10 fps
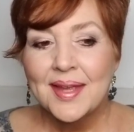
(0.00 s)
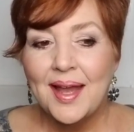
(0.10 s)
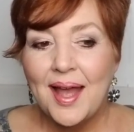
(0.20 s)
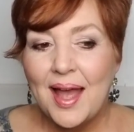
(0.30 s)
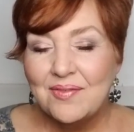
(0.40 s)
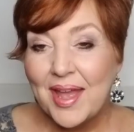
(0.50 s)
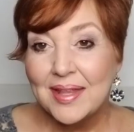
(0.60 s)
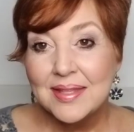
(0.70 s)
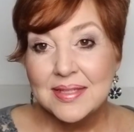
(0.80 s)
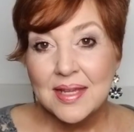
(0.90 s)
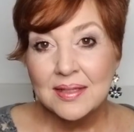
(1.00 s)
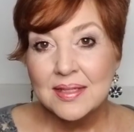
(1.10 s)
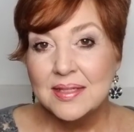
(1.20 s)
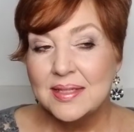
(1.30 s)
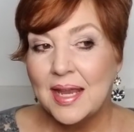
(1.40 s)
I've had the
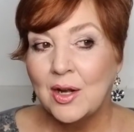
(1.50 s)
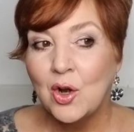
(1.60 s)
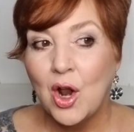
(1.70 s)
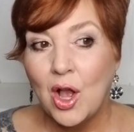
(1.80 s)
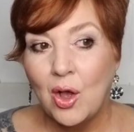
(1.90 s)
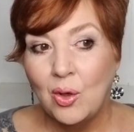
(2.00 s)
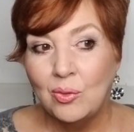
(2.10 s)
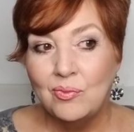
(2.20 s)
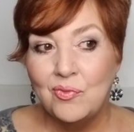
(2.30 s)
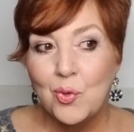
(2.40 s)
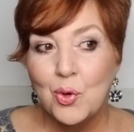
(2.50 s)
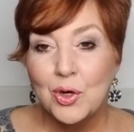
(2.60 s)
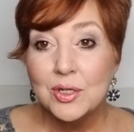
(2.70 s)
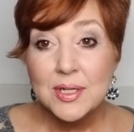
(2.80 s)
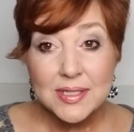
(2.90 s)
Sunless Tanner on
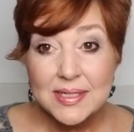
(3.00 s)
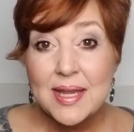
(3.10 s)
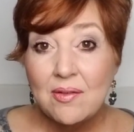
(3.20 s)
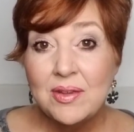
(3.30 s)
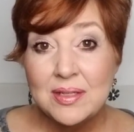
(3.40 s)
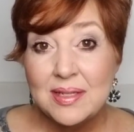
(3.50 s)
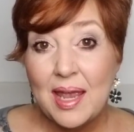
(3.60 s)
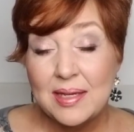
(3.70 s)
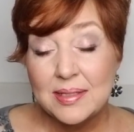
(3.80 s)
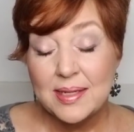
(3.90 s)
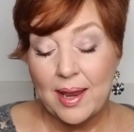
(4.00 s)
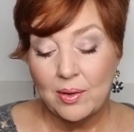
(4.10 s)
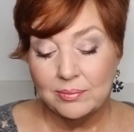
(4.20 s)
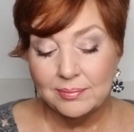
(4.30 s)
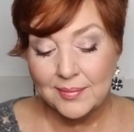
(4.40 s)
for 7 days
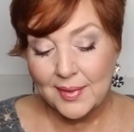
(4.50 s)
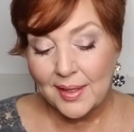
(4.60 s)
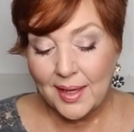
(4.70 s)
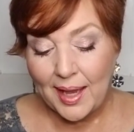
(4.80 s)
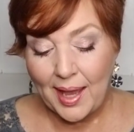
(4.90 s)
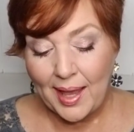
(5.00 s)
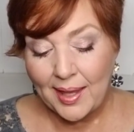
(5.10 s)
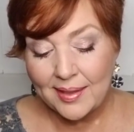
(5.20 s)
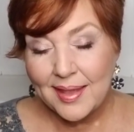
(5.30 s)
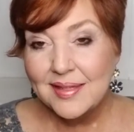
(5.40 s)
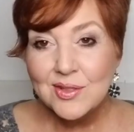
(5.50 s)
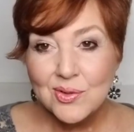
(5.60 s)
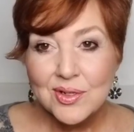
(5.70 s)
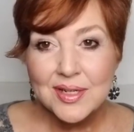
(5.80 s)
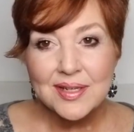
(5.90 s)
now, and that's
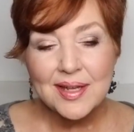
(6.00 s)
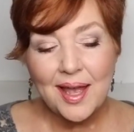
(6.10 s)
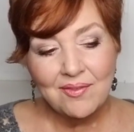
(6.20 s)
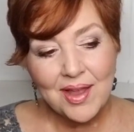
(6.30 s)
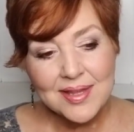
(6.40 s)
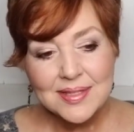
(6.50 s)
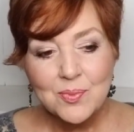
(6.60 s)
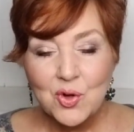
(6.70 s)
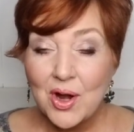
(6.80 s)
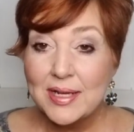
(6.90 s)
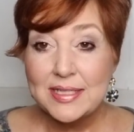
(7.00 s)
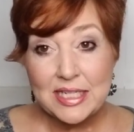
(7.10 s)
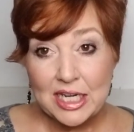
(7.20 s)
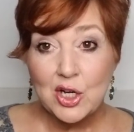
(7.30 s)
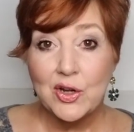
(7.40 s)
sort of, I've got some
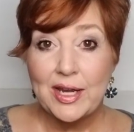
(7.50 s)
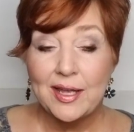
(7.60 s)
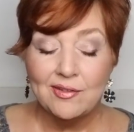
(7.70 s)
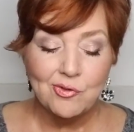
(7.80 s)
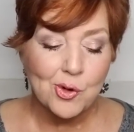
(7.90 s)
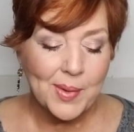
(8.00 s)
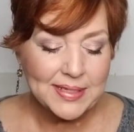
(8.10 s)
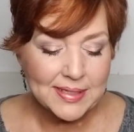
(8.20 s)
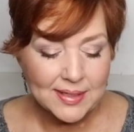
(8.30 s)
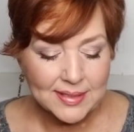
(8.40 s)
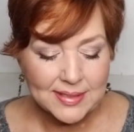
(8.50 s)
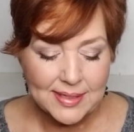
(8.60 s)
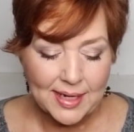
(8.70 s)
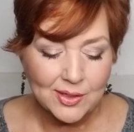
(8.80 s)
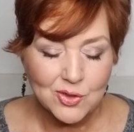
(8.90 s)
criteria for my Sunless
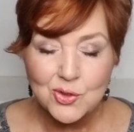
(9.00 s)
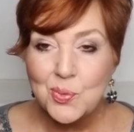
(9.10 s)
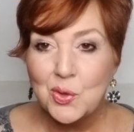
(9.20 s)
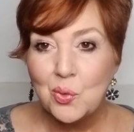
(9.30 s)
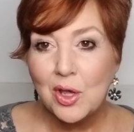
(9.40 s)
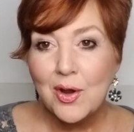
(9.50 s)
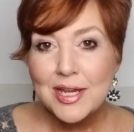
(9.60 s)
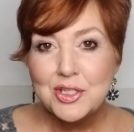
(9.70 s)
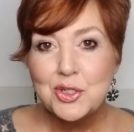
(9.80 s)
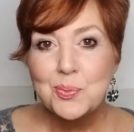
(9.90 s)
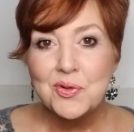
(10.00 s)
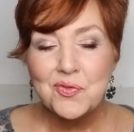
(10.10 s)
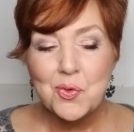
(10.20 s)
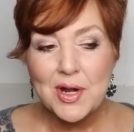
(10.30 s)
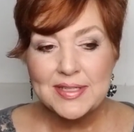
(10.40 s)
Tanners. But what do I do
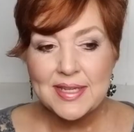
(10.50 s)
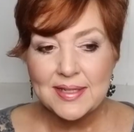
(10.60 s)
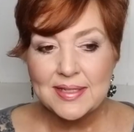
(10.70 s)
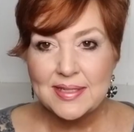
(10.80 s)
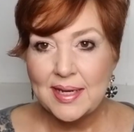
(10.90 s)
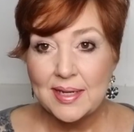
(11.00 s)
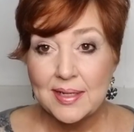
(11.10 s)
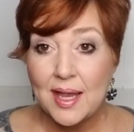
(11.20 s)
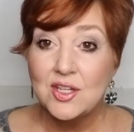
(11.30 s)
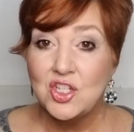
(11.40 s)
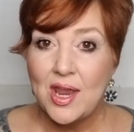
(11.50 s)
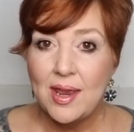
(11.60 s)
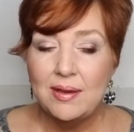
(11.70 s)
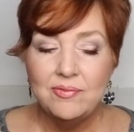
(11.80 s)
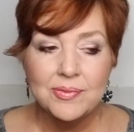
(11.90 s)
before I Sunless Tan? I
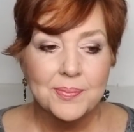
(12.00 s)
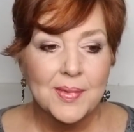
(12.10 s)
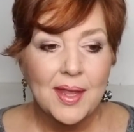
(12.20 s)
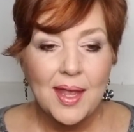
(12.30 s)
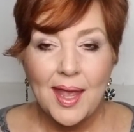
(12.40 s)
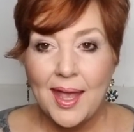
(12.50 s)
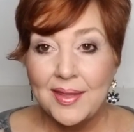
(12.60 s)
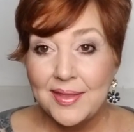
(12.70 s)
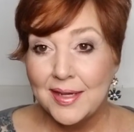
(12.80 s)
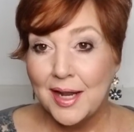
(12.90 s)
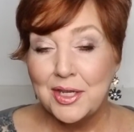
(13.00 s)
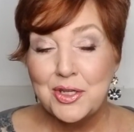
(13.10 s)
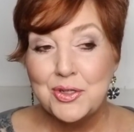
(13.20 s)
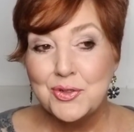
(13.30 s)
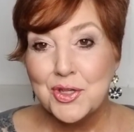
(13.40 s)
shave, and then I
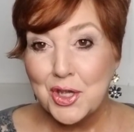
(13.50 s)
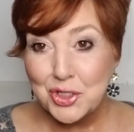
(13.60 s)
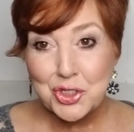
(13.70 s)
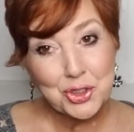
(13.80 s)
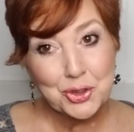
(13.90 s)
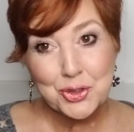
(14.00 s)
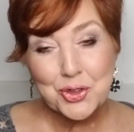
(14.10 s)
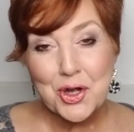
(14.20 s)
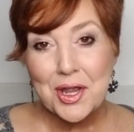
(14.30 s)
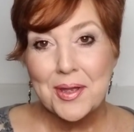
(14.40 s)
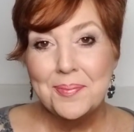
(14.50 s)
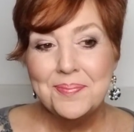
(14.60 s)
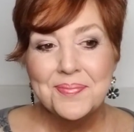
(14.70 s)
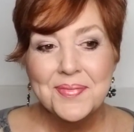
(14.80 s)
use a sugar scrub.